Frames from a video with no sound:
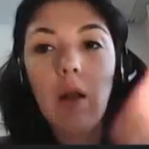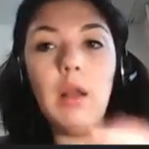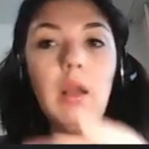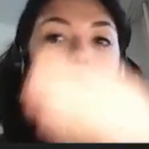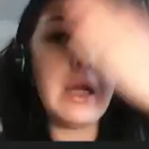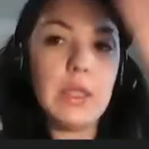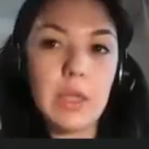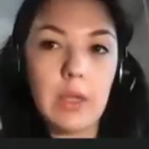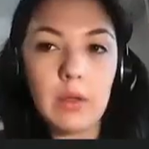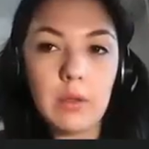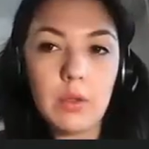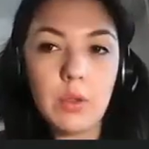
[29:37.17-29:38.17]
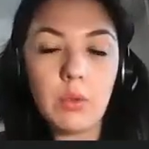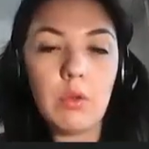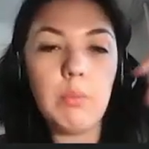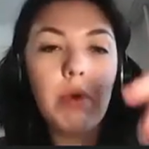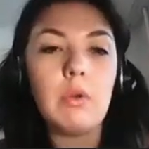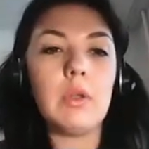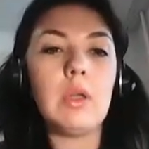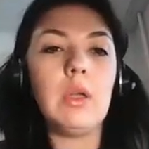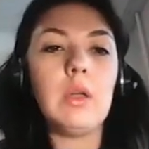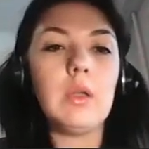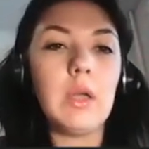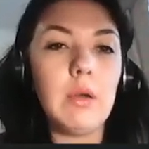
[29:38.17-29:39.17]
lighting to the
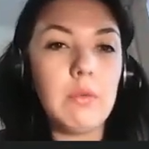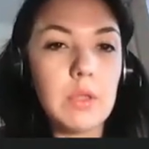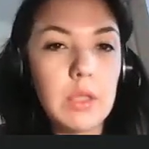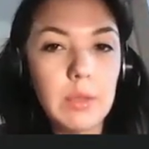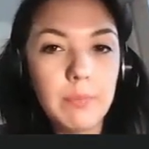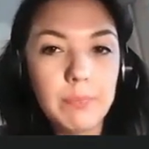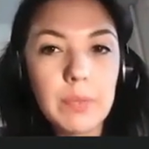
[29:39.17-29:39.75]
peritoneal cavity.